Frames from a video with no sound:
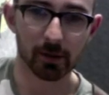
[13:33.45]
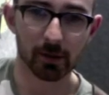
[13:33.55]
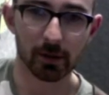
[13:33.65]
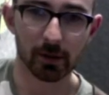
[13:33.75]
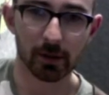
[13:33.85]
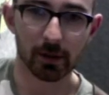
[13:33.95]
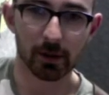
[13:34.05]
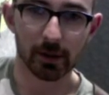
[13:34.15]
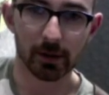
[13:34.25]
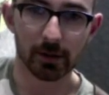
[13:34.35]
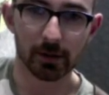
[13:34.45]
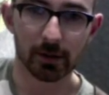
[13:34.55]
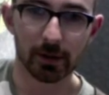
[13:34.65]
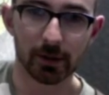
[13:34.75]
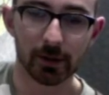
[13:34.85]

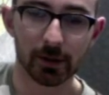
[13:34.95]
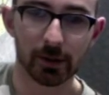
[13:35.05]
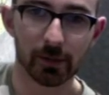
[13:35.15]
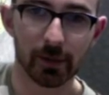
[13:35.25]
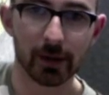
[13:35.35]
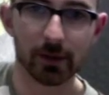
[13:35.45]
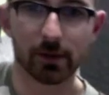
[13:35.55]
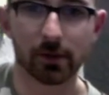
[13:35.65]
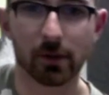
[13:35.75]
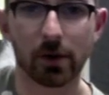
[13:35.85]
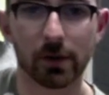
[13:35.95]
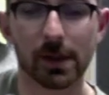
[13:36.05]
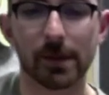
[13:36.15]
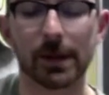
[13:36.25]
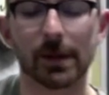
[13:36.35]
sort of metal or rock or
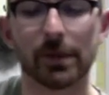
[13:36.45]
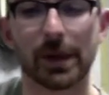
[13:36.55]
something.